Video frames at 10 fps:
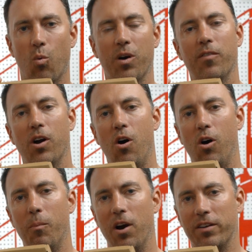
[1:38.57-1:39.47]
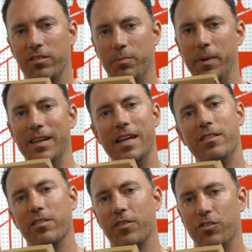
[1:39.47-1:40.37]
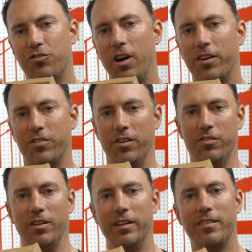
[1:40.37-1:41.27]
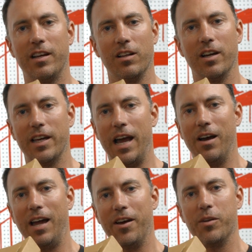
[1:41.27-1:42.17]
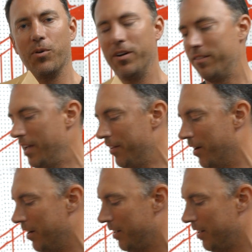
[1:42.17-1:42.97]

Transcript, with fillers: One of our hallmarks has been the ease of construction. So let's take a look at how, you put it together.